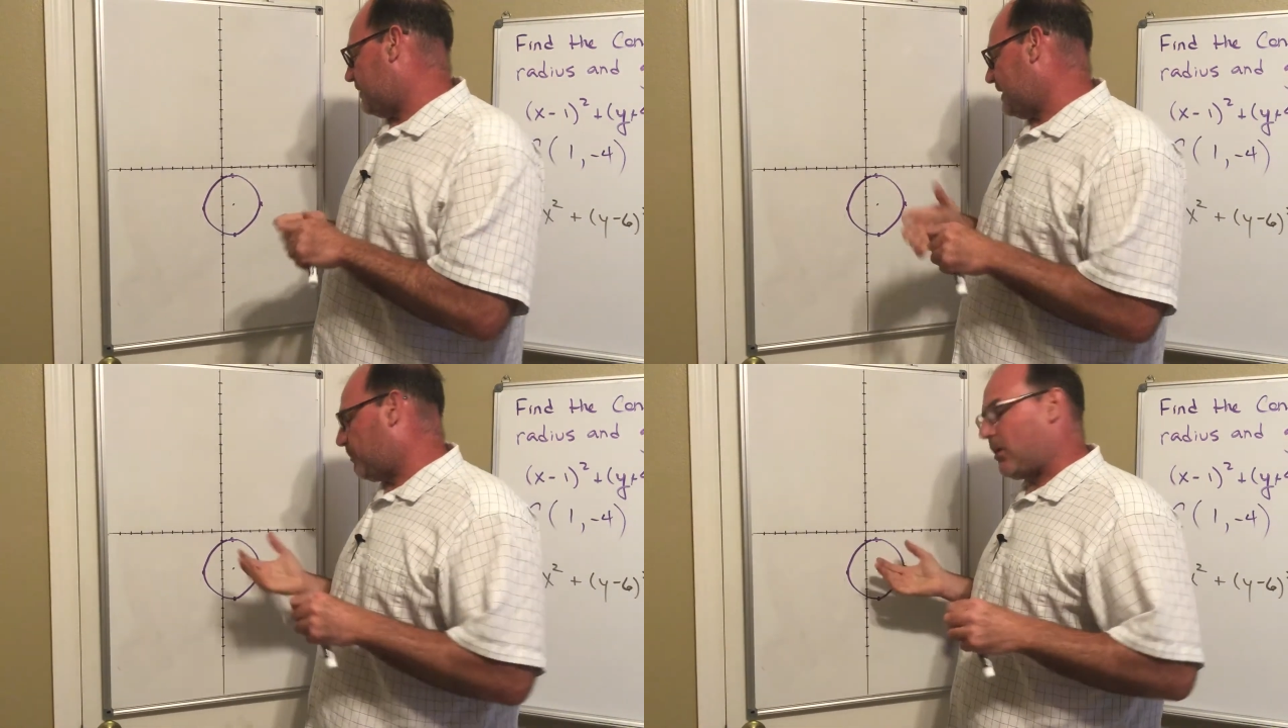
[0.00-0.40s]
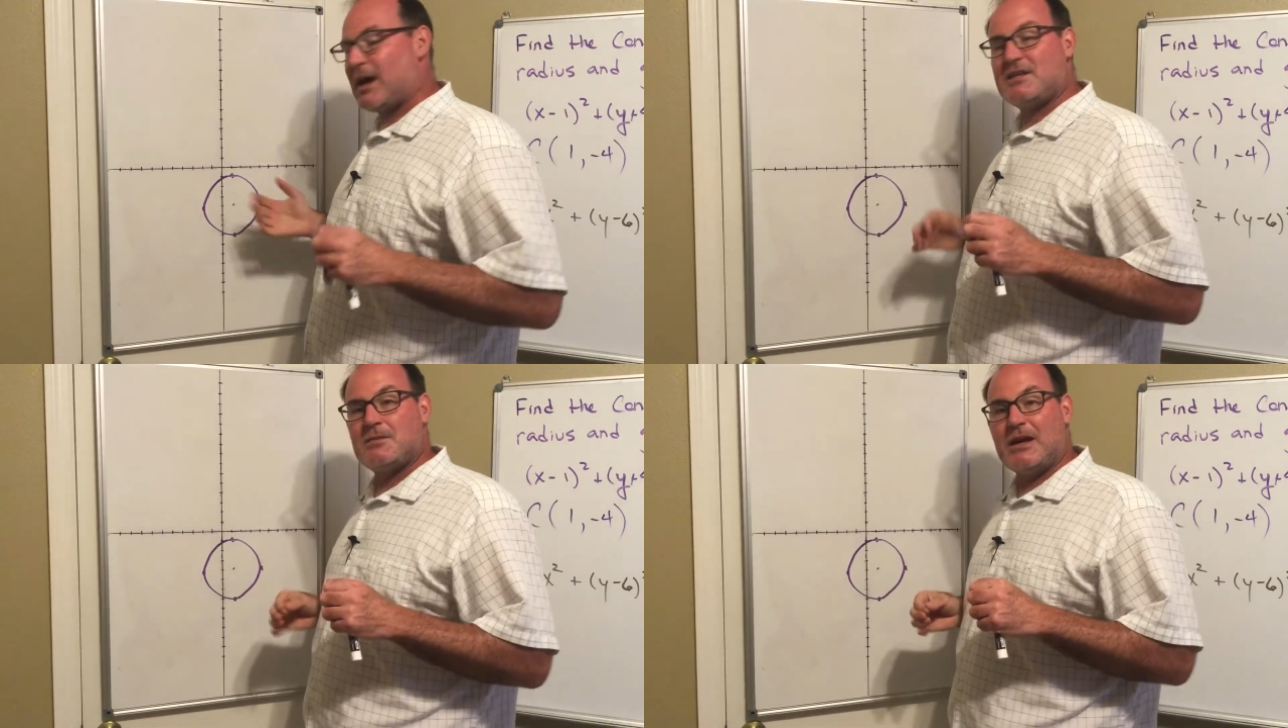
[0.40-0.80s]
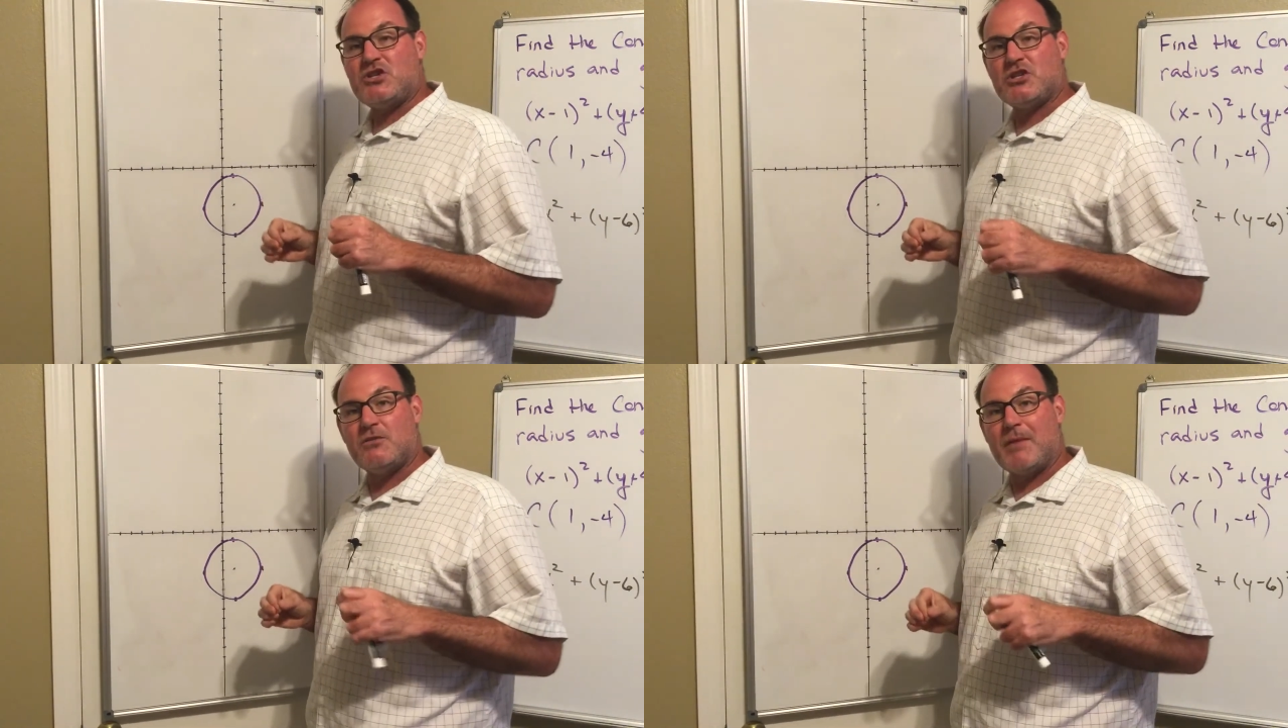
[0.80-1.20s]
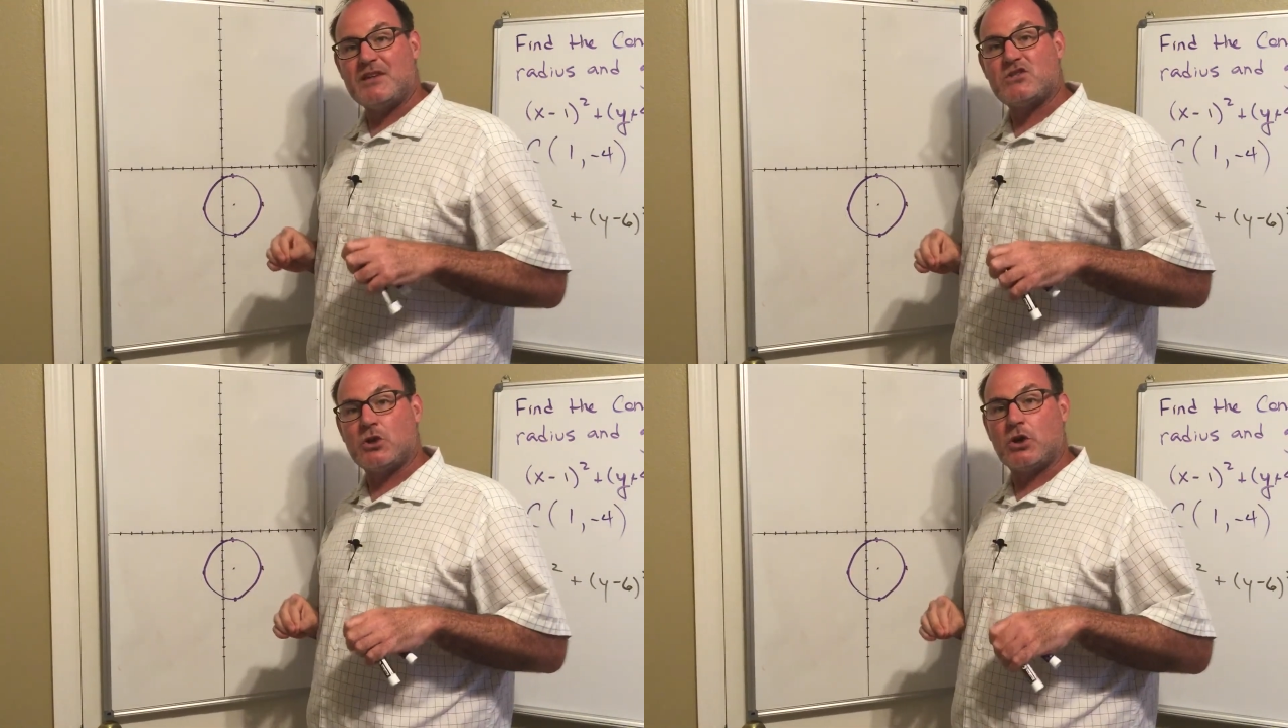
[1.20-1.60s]
approximation of my
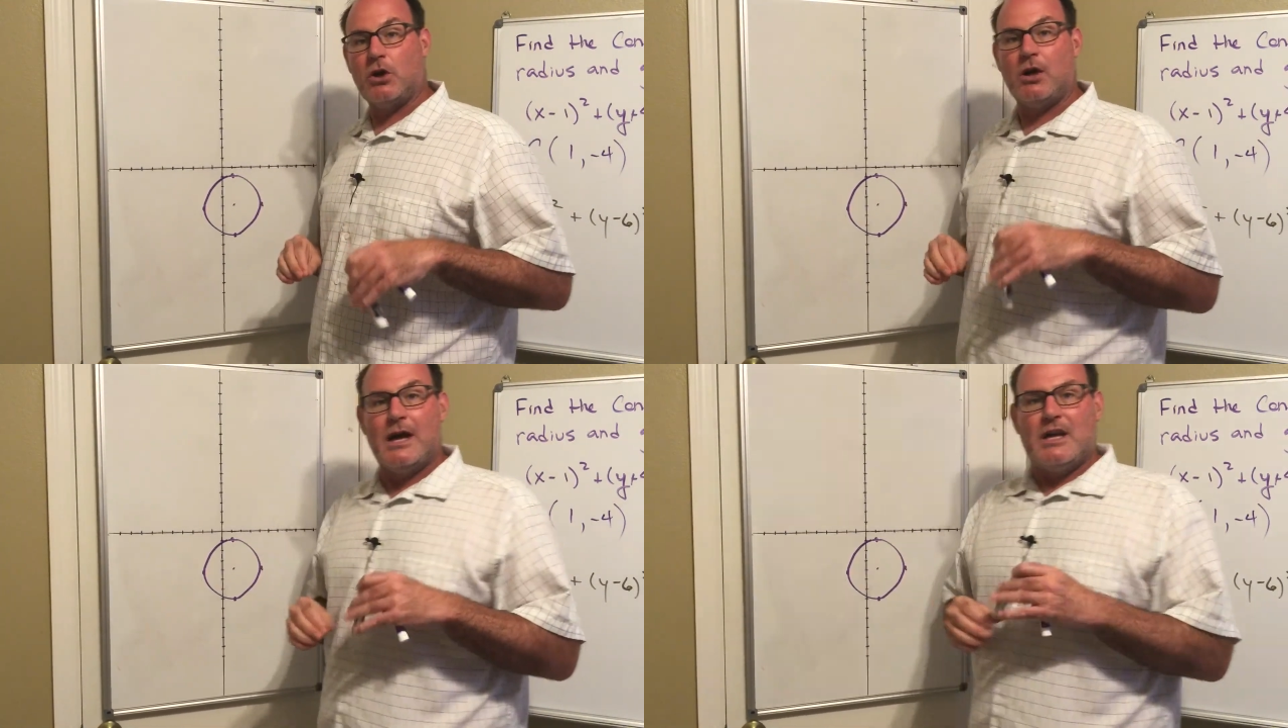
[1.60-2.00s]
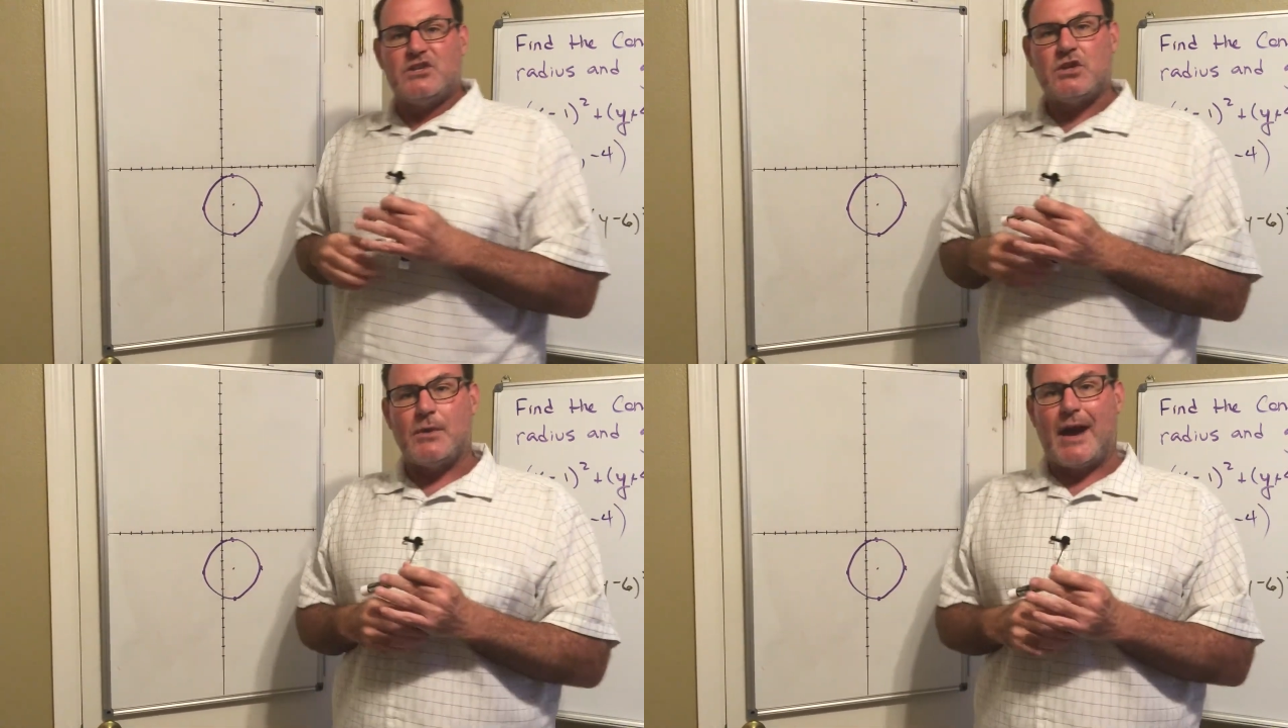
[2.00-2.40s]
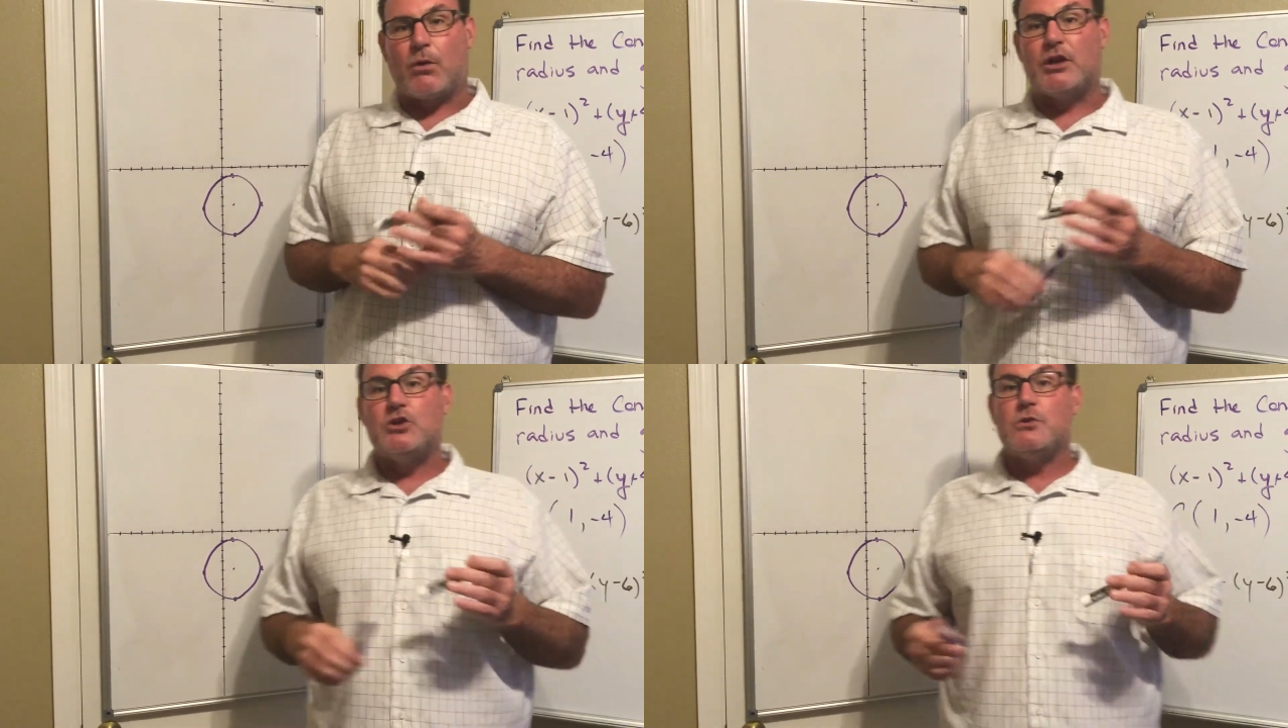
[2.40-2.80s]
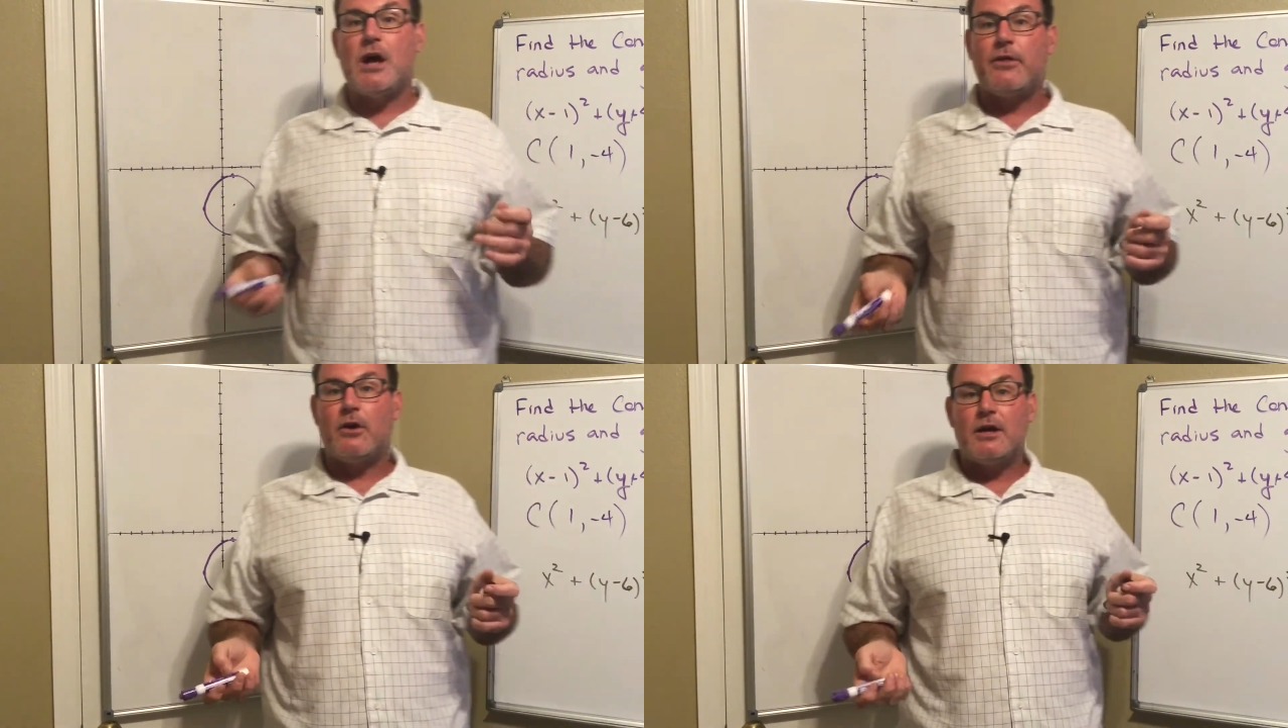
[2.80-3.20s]
circle. So now we're going to do
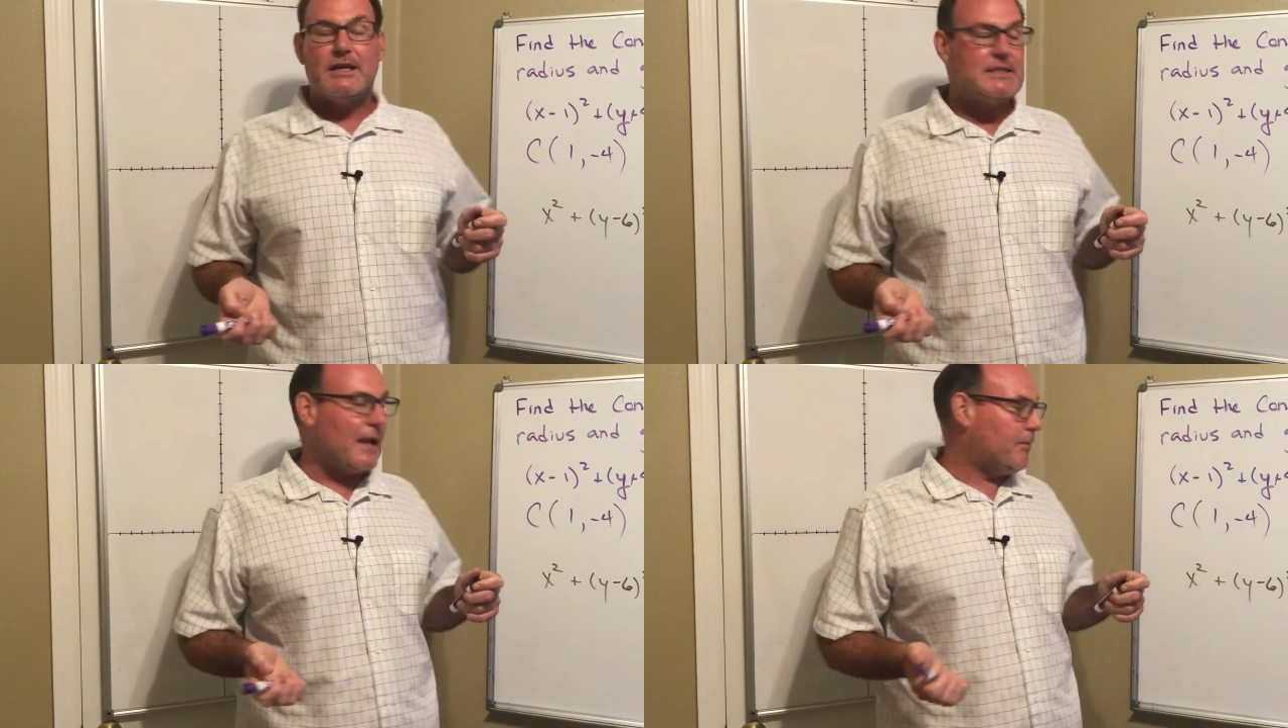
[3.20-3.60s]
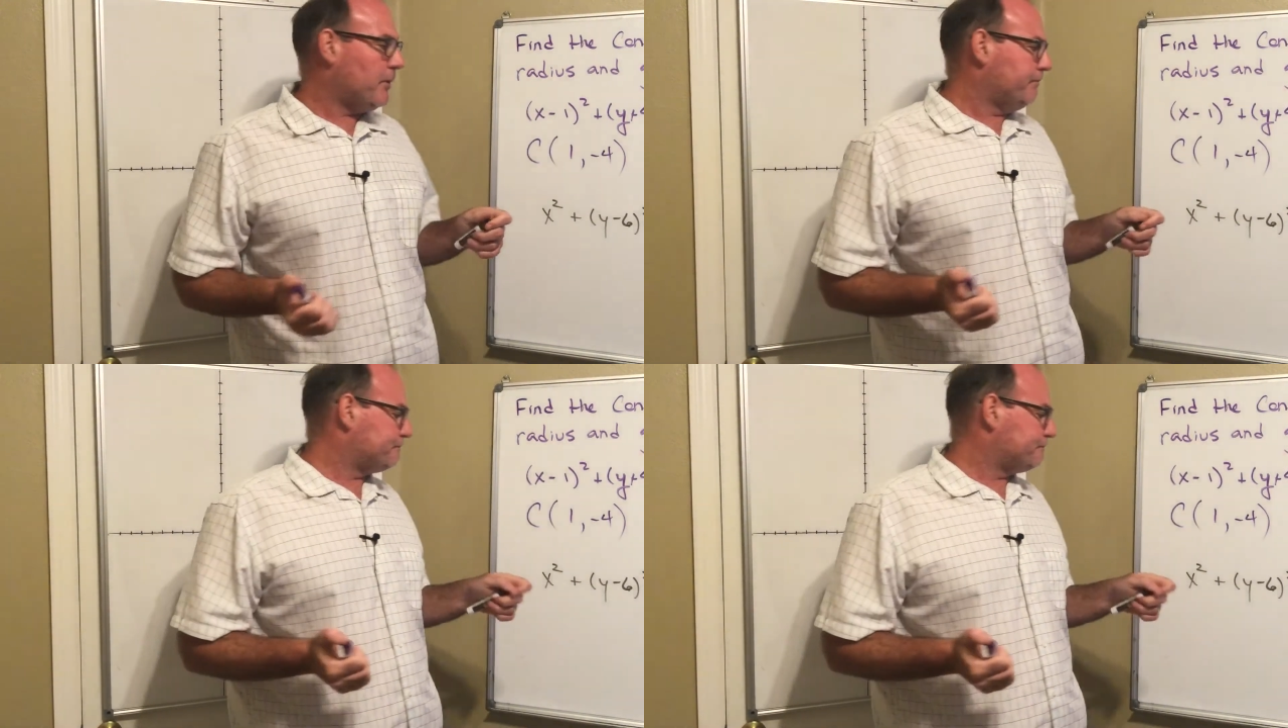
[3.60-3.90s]
another example.